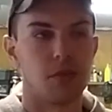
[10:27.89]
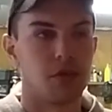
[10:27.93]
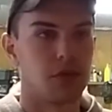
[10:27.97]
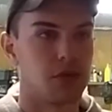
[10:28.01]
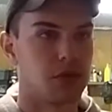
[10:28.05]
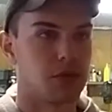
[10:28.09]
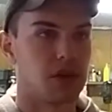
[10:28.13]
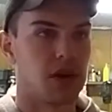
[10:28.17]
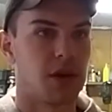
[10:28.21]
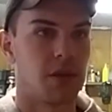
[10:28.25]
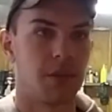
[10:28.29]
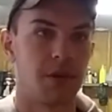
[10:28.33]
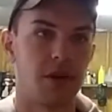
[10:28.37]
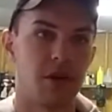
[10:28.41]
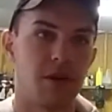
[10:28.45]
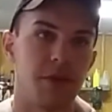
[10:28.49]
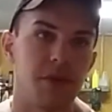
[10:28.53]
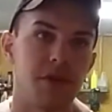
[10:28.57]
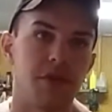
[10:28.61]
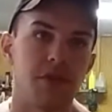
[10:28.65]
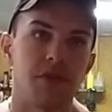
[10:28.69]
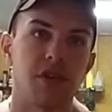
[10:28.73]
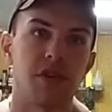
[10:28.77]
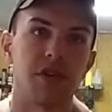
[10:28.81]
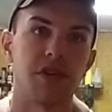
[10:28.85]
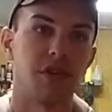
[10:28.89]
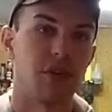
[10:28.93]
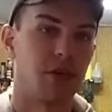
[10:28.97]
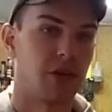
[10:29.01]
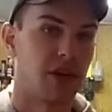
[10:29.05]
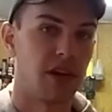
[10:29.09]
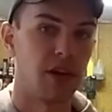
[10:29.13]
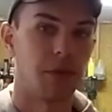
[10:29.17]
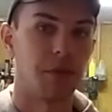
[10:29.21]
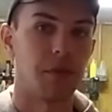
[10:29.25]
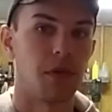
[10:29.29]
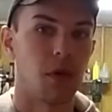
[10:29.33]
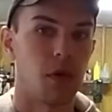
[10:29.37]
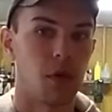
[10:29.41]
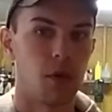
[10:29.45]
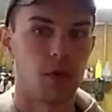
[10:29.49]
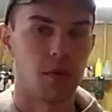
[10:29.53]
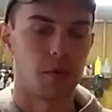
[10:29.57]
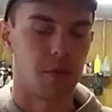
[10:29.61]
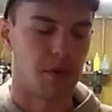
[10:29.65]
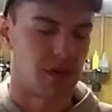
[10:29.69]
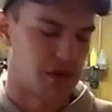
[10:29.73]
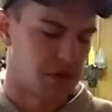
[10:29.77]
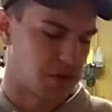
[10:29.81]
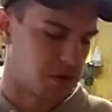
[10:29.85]
Well, not better penetration, it'll help it
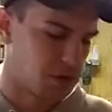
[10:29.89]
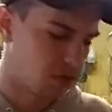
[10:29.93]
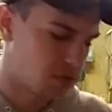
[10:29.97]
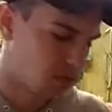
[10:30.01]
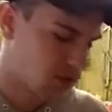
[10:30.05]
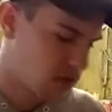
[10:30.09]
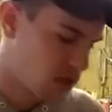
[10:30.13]
hold better.